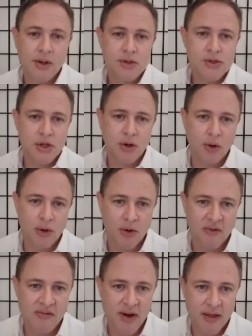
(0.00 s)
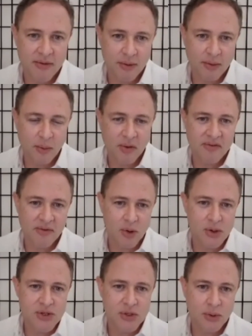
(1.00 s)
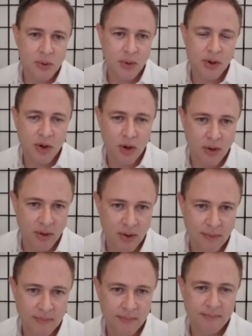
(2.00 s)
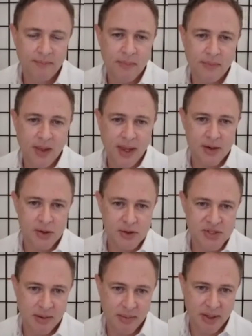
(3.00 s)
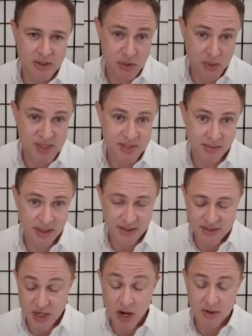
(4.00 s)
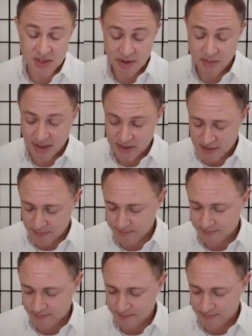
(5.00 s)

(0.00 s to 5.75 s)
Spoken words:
she heard her father refer to her and her siblings, 3 siblings, younger siblings,